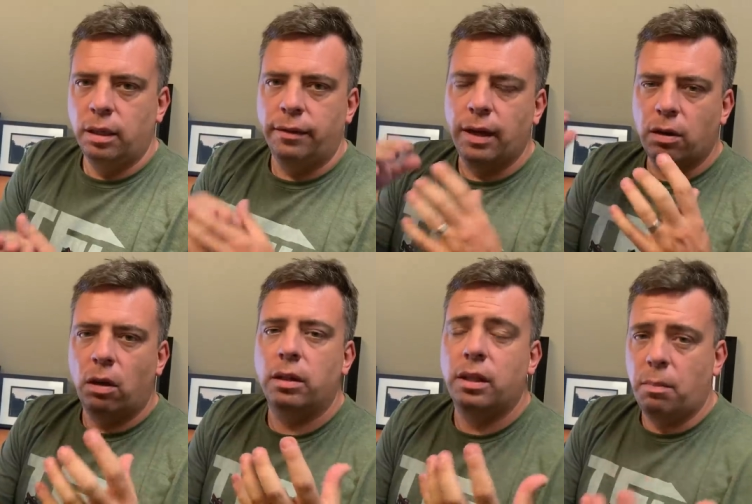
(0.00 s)
They
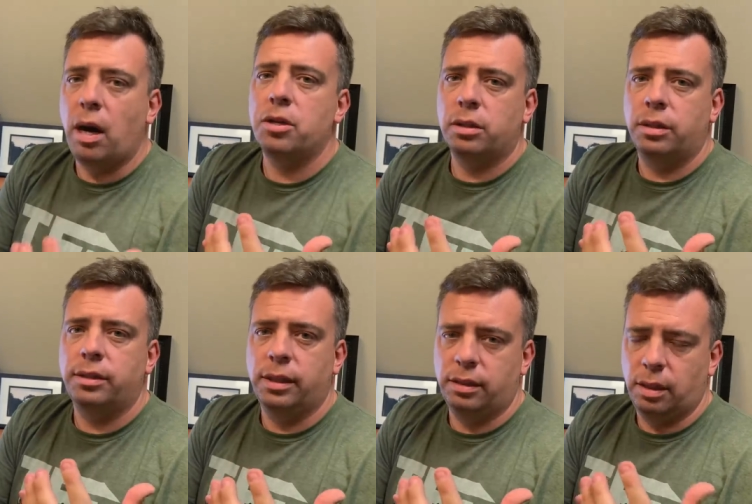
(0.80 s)
call it the modular
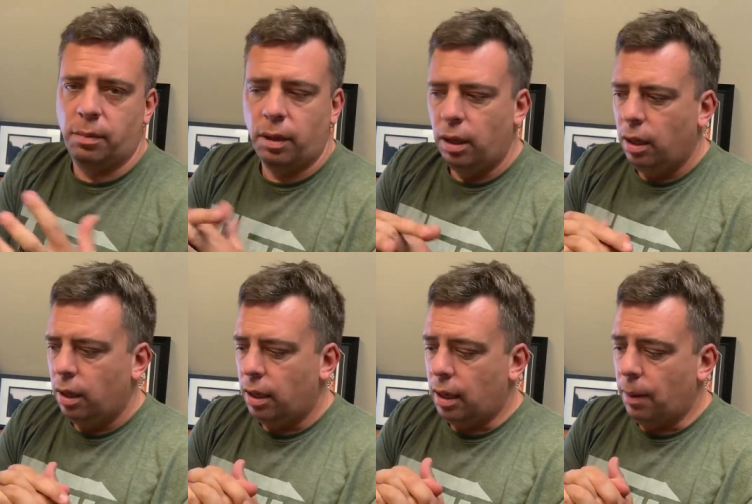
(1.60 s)
system.
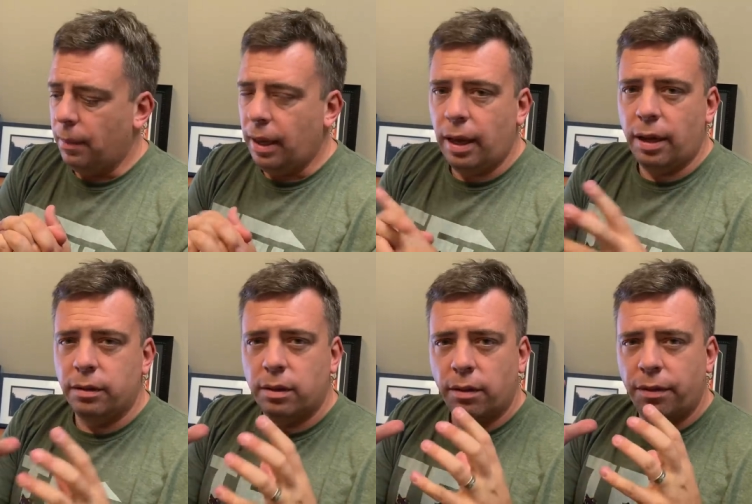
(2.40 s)
Um,
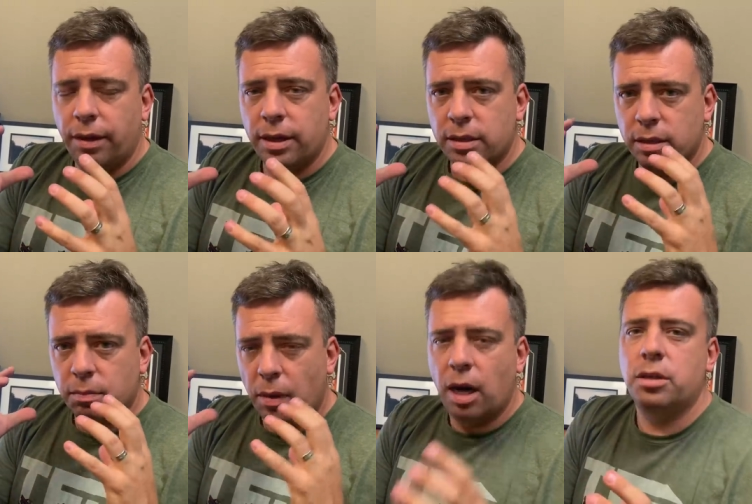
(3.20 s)
and this
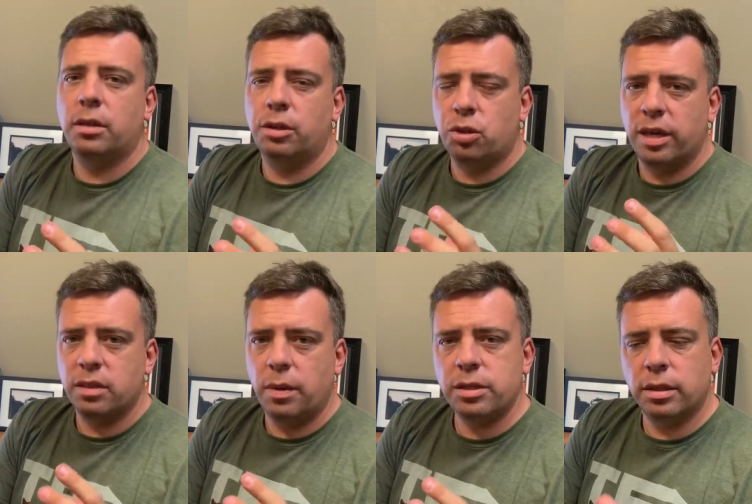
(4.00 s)
modular
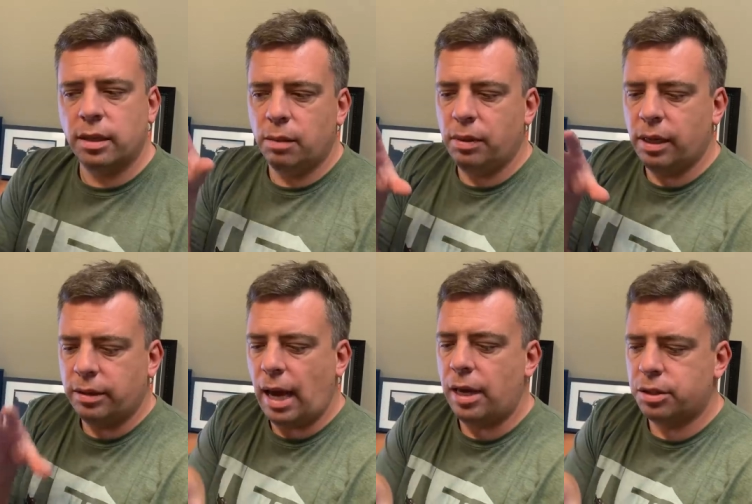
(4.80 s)
transmission can be
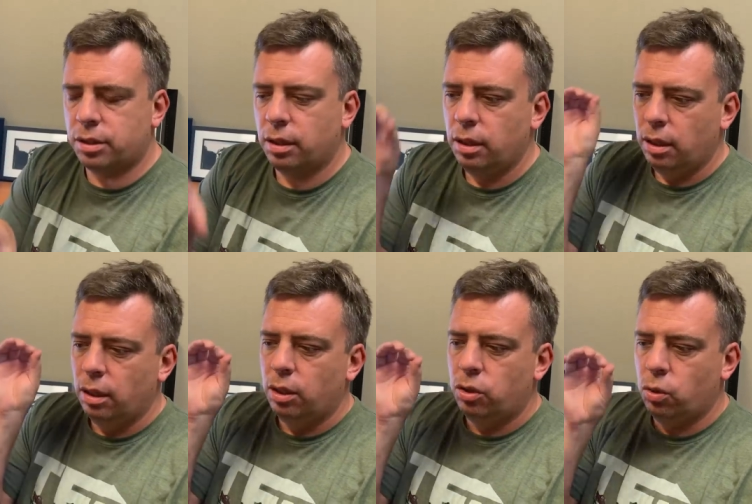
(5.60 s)
attached
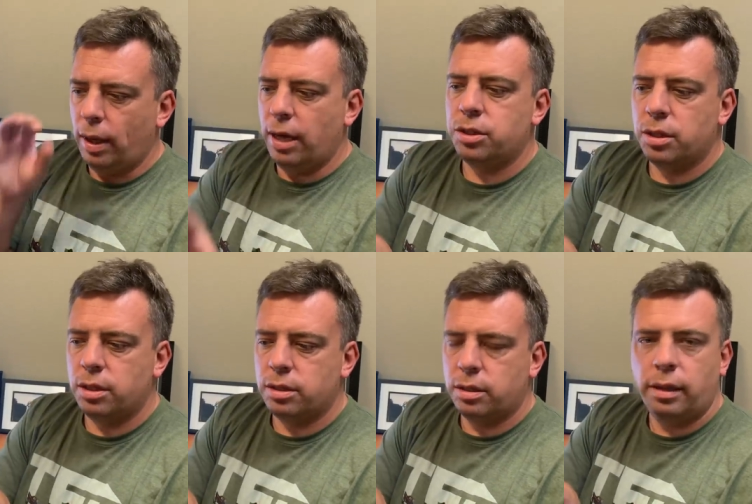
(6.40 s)
to
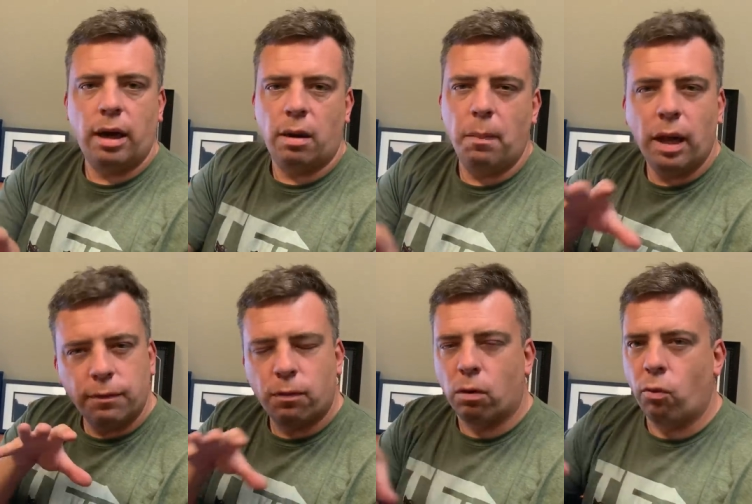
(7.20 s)
engines that are meant
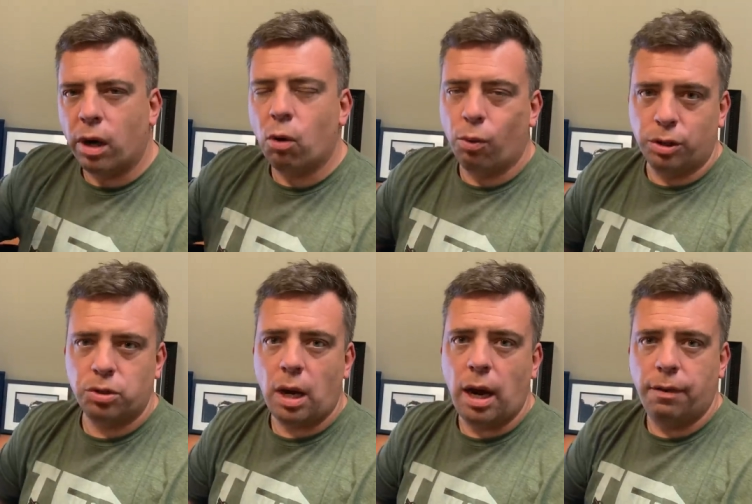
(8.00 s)
for rear-wheel
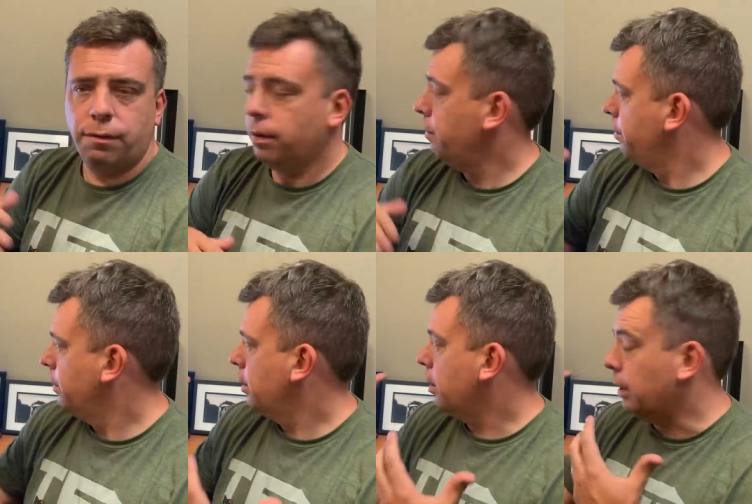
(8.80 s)
drive,
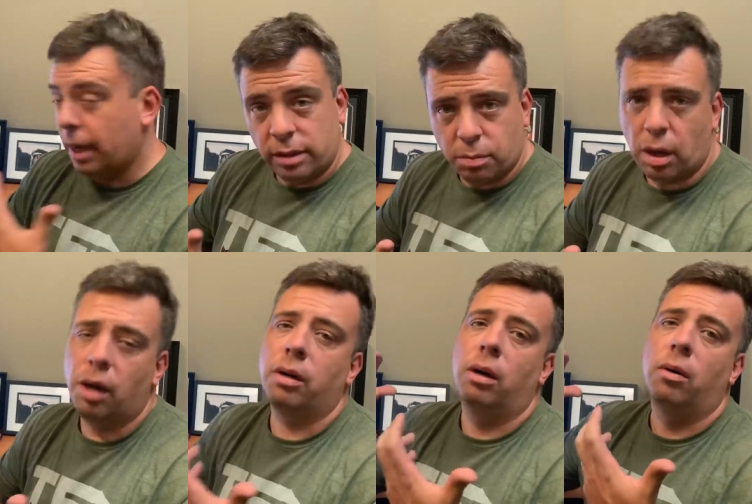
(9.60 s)
like the
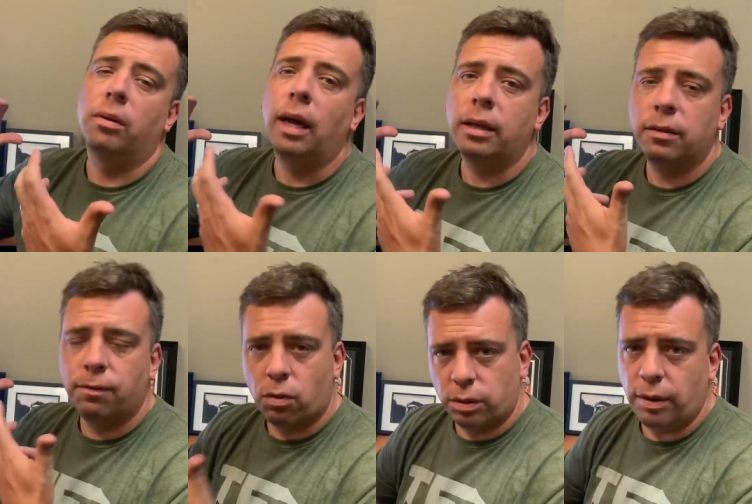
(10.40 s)
Bronco, like the
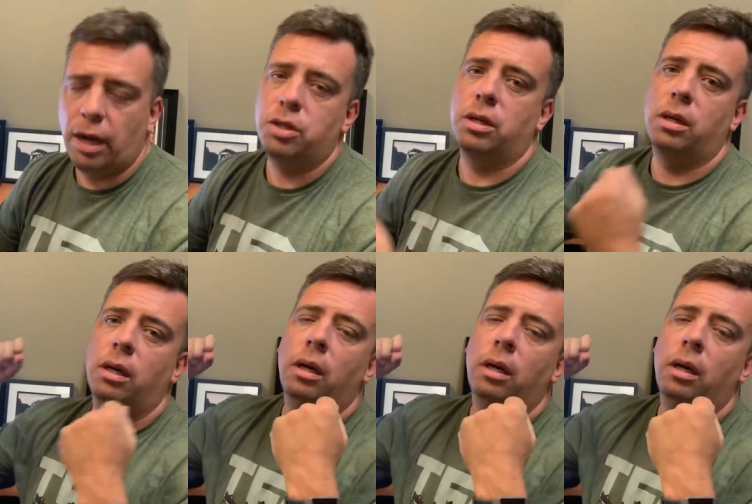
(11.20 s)
Ford Ranger,